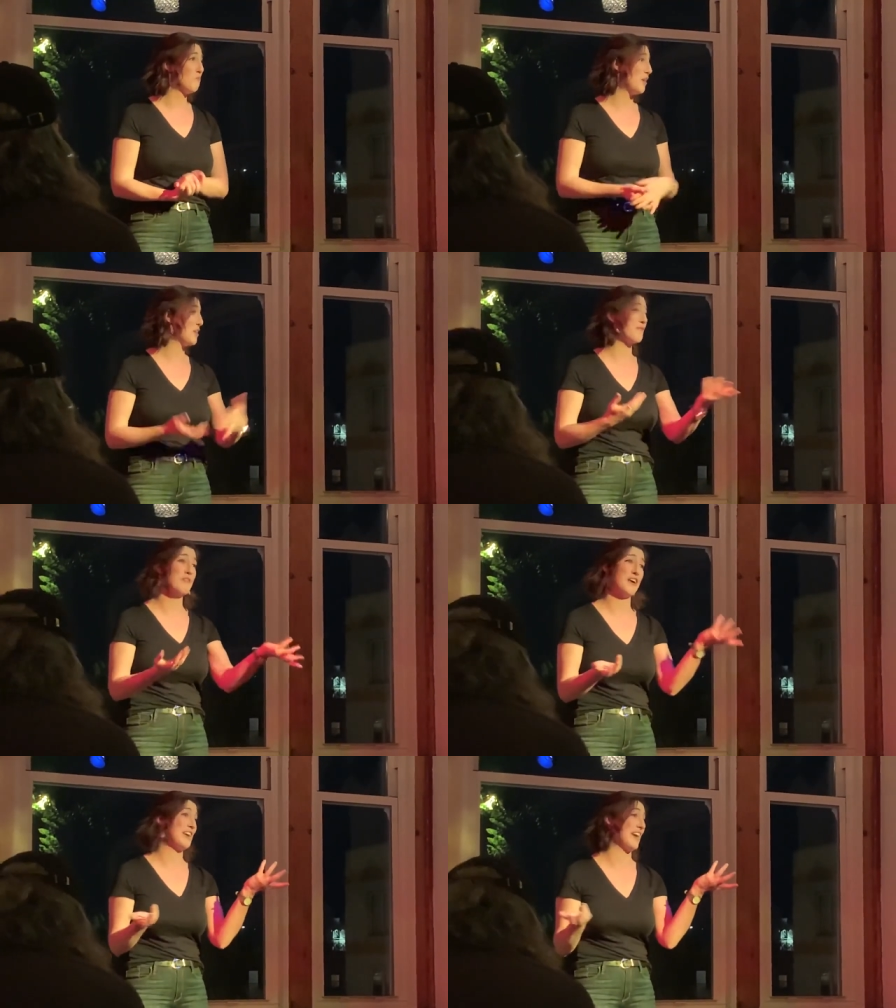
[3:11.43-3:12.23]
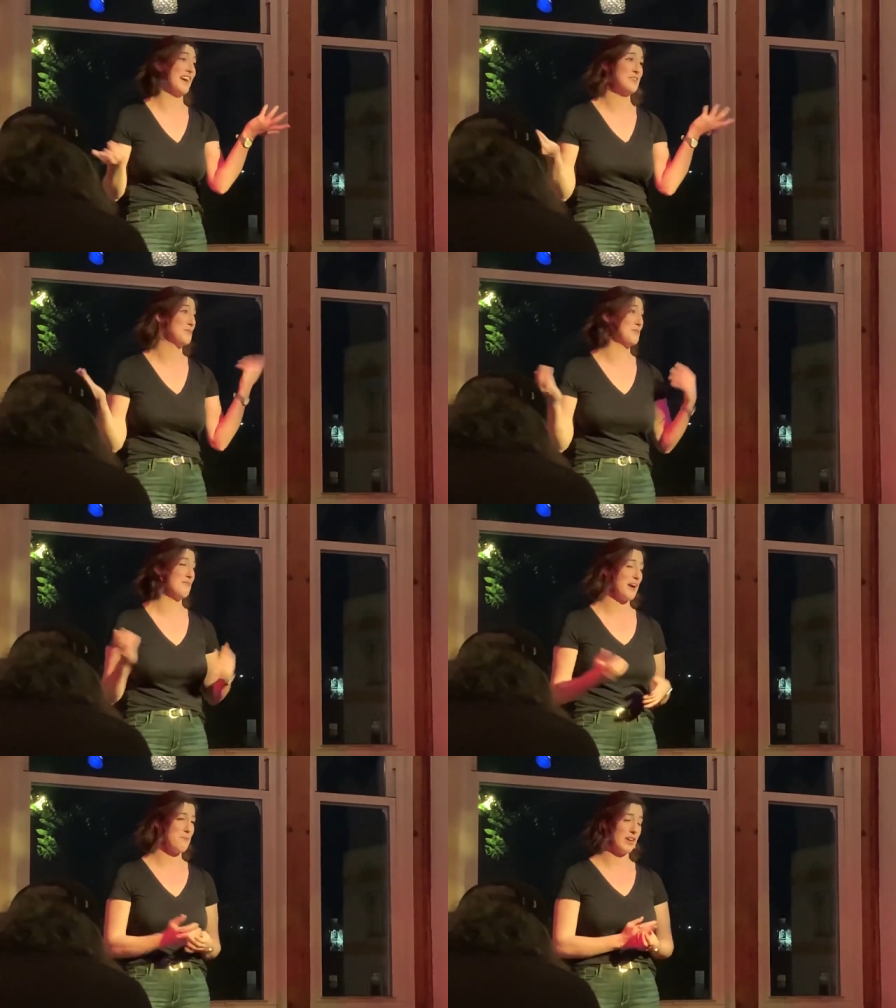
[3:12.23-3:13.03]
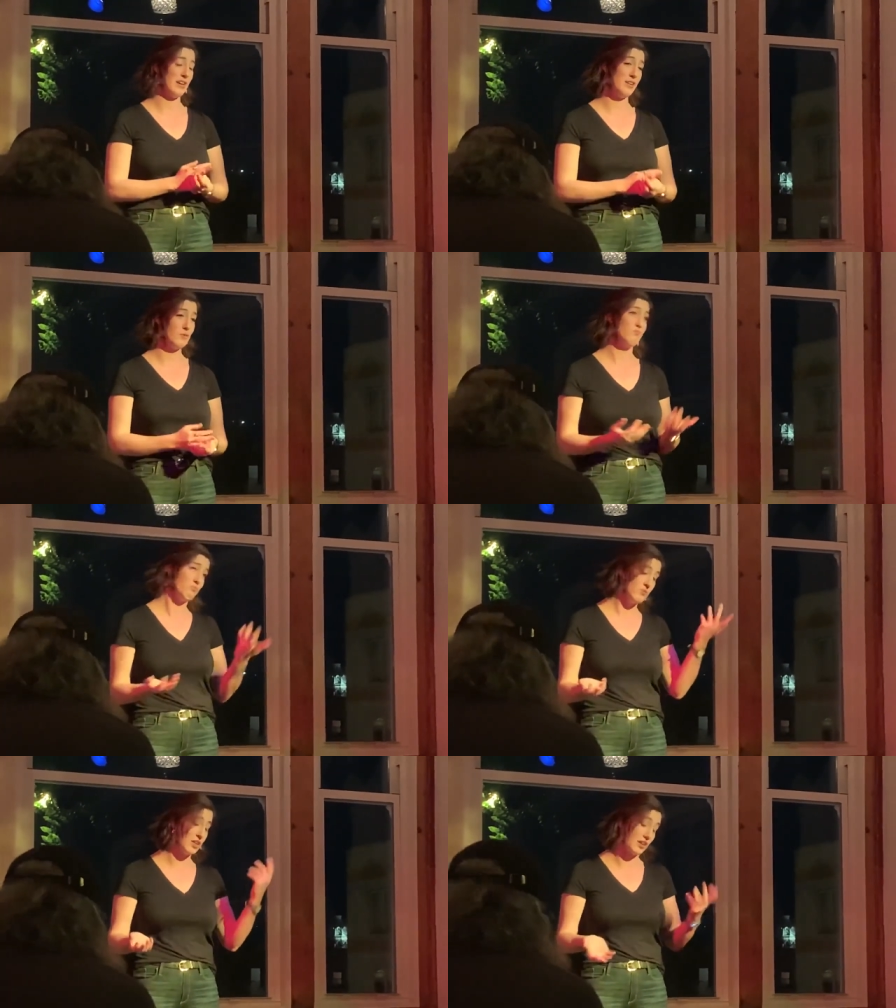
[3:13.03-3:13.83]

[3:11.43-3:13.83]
but you're very kind to invite me. He was